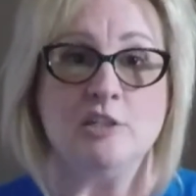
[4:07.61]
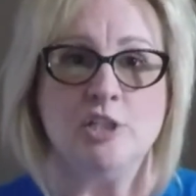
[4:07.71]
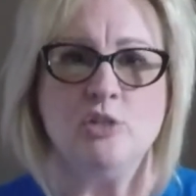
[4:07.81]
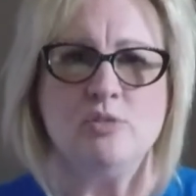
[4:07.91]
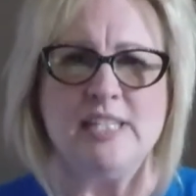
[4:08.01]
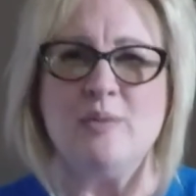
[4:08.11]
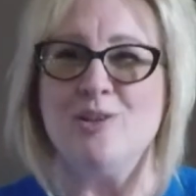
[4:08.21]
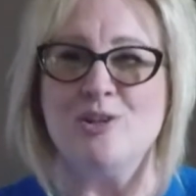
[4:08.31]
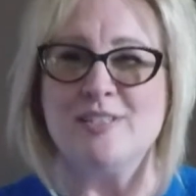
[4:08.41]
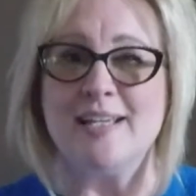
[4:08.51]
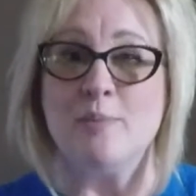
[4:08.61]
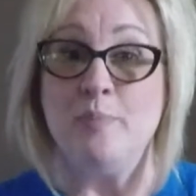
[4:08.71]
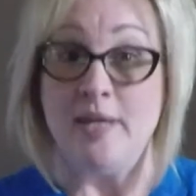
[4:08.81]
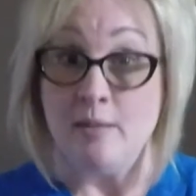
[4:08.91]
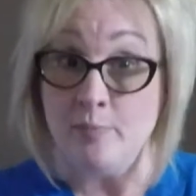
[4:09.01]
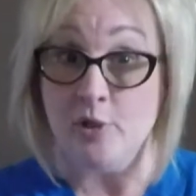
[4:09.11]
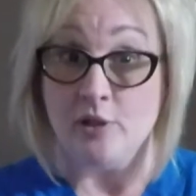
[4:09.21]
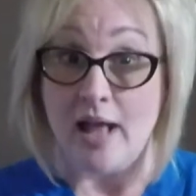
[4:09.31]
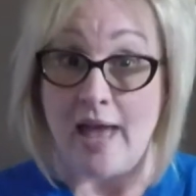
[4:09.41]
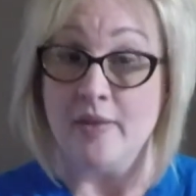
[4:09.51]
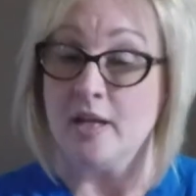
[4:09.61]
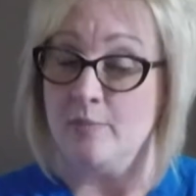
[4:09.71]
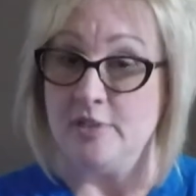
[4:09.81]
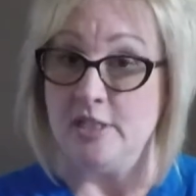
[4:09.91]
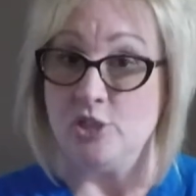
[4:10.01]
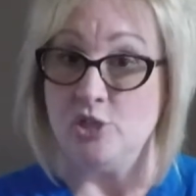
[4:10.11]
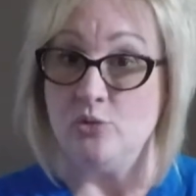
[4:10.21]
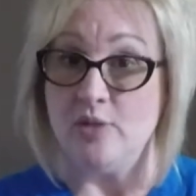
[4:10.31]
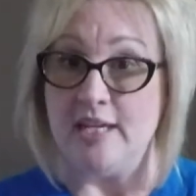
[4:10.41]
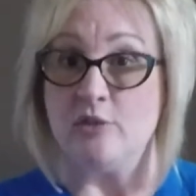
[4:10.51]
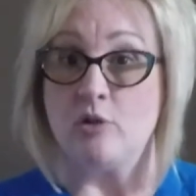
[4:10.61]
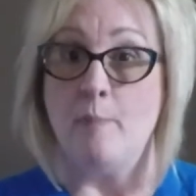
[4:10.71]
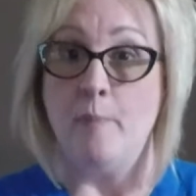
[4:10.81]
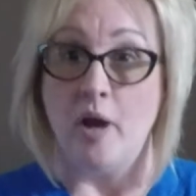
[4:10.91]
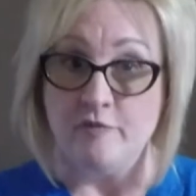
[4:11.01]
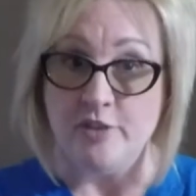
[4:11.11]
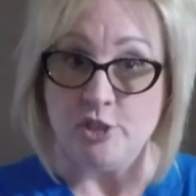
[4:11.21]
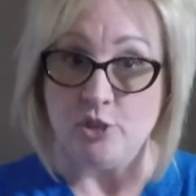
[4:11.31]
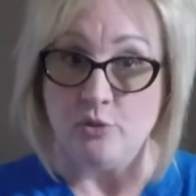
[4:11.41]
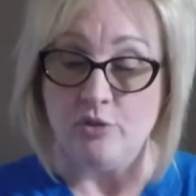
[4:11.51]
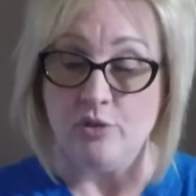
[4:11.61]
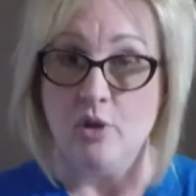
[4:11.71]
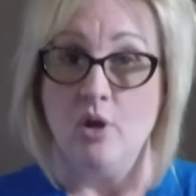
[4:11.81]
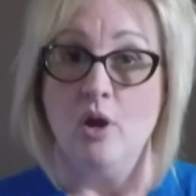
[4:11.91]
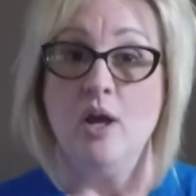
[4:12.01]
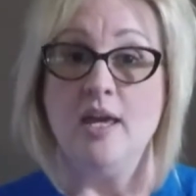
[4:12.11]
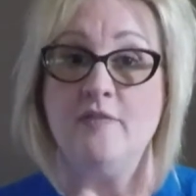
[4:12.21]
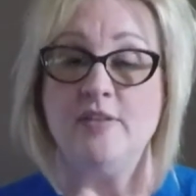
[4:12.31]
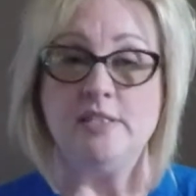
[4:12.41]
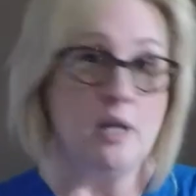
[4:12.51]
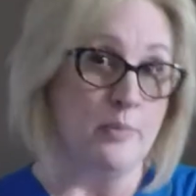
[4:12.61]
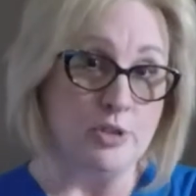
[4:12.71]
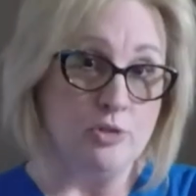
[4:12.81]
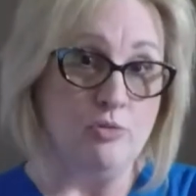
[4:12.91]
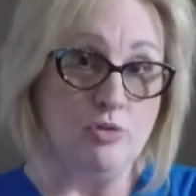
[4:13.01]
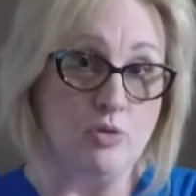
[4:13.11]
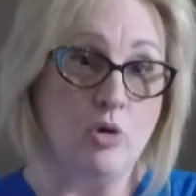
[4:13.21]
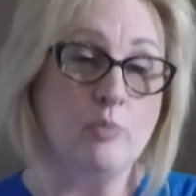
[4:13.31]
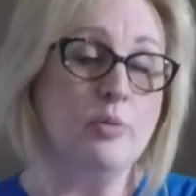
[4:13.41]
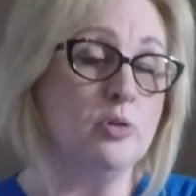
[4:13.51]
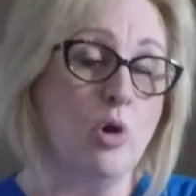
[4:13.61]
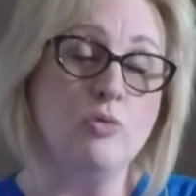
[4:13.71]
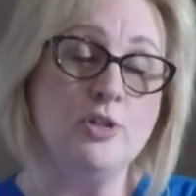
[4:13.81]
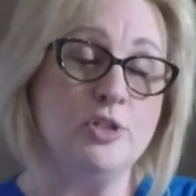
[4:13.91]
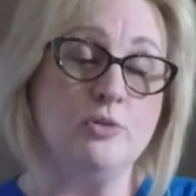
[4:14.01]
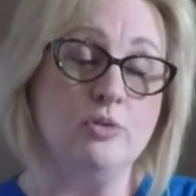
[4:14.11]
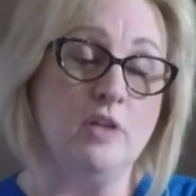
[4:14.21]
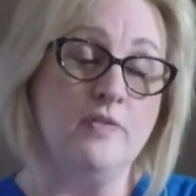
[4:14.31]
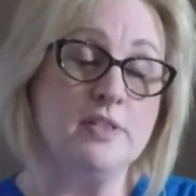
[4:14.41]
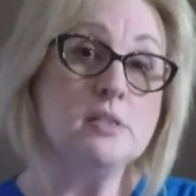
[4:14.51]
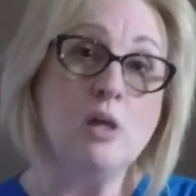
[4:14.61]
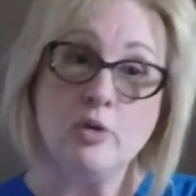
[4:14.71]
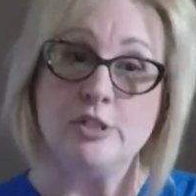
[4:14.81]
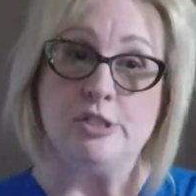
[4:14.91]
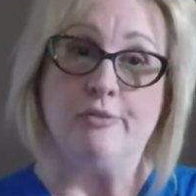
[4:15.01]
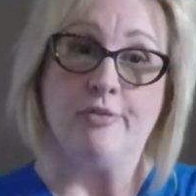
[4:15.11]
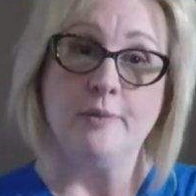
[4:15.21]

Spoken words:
Do you see what looks like a pimple on the gum tissue, either above the tooth, if it's an upper tooth, or below the tooth, if it's a lower tooth?